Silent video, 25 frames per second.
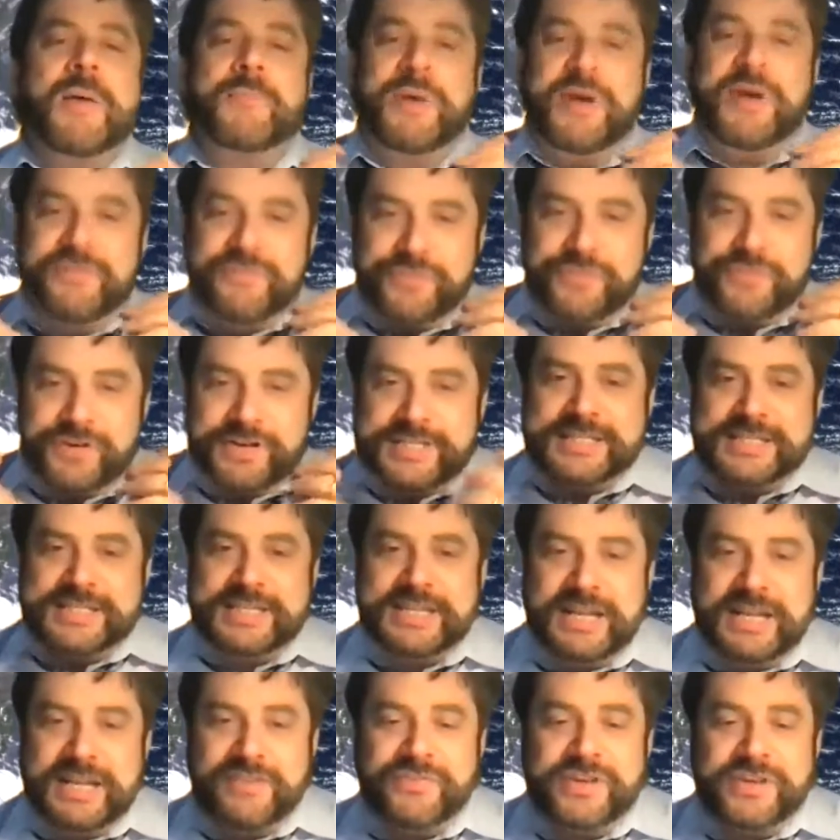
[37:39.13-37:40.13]
But for a
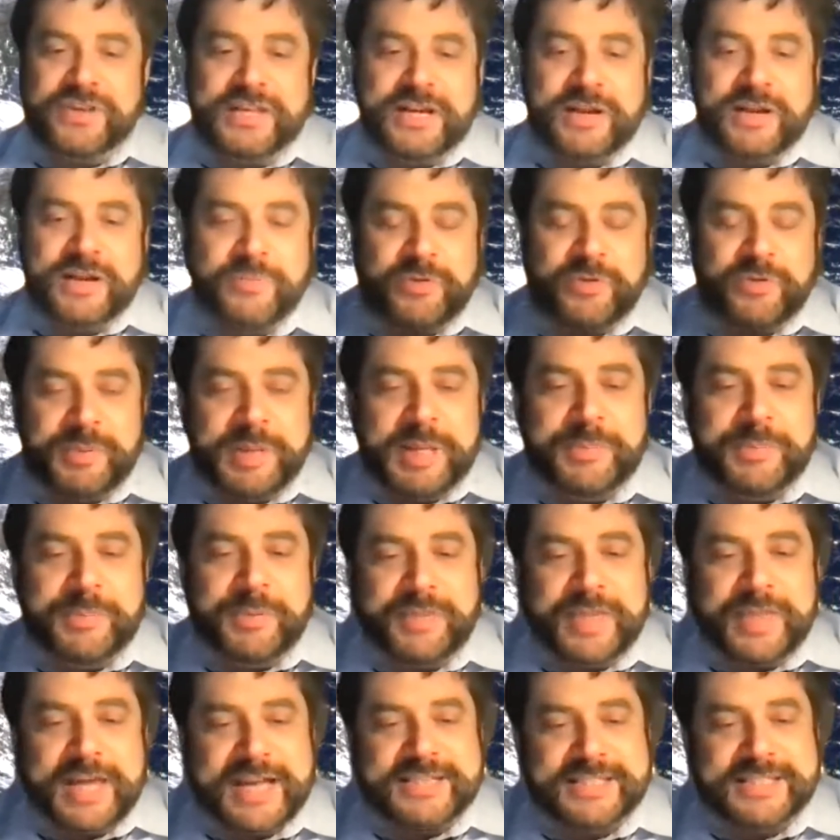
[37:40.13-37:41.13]
significant number of
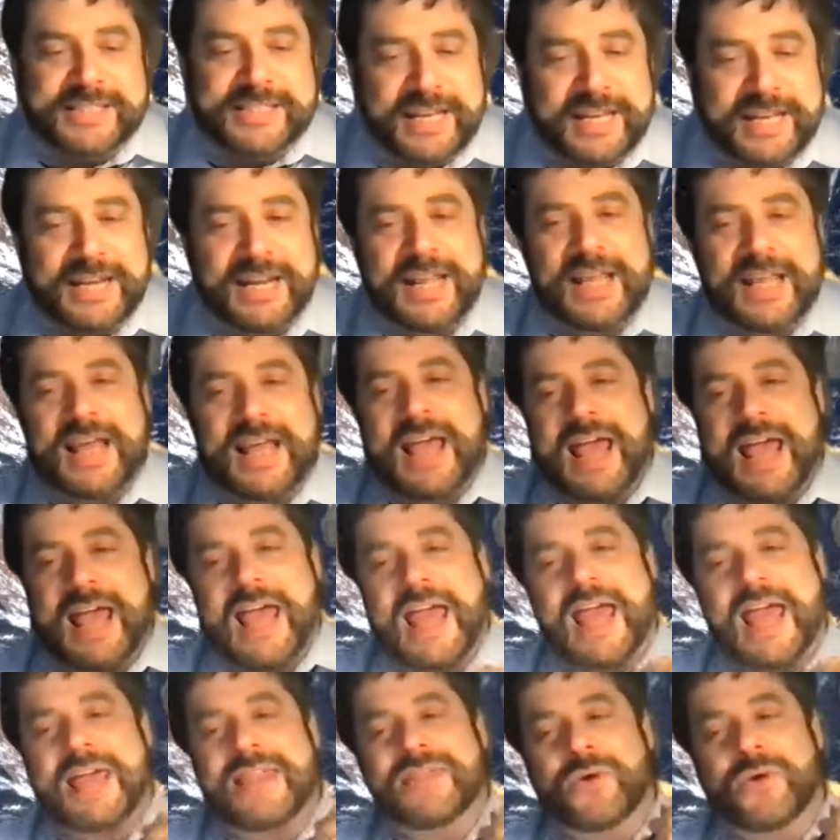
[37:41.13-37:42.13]
people, that's it
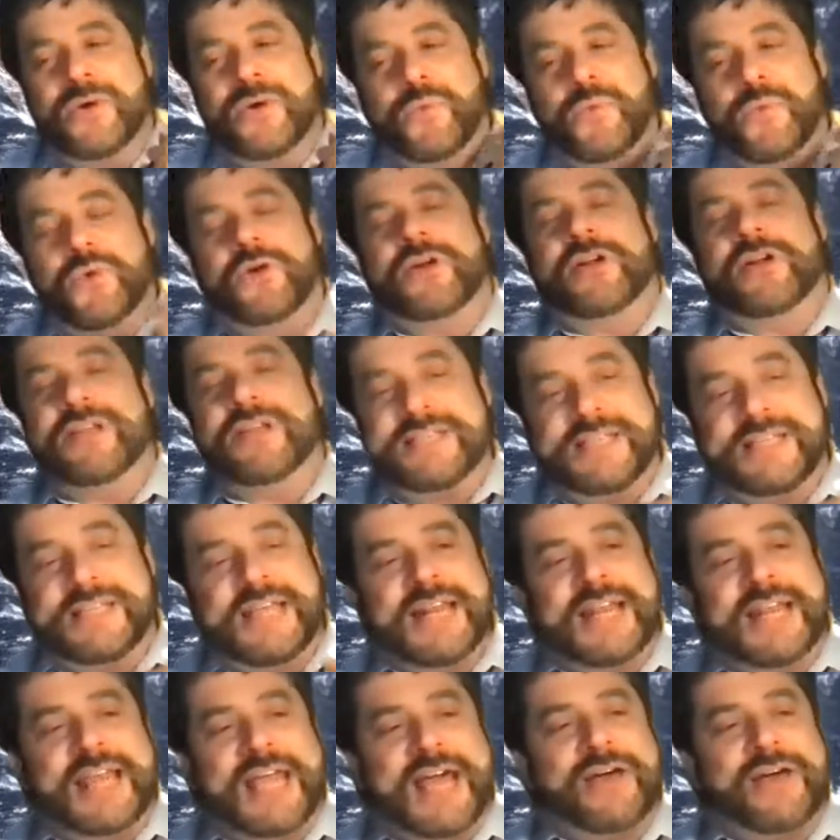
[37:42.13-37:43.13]
and the word is
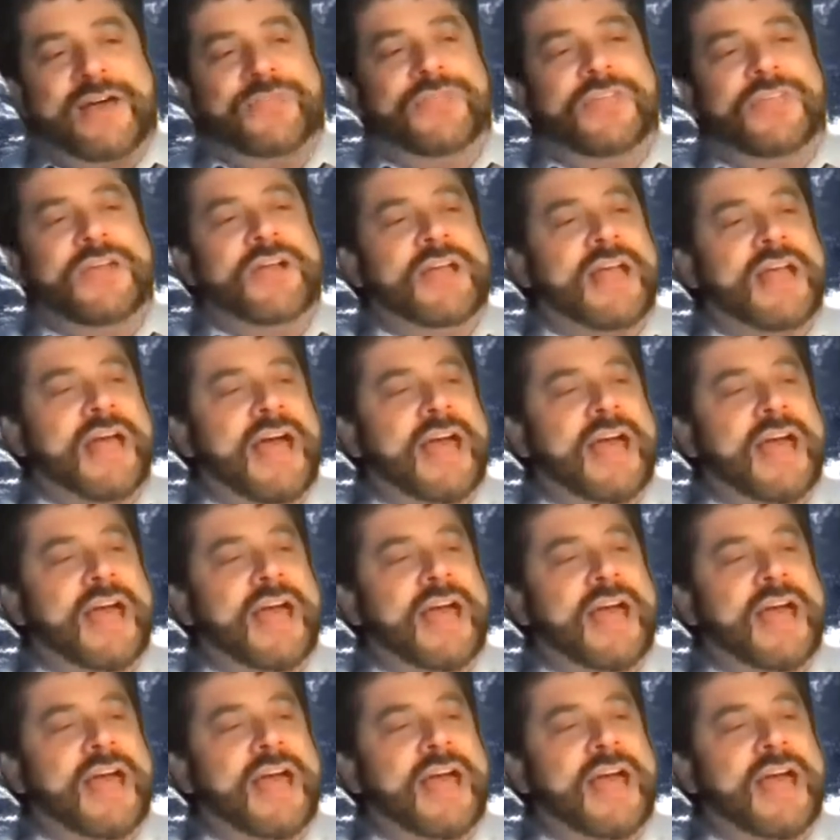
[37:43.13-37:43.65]
getting out there.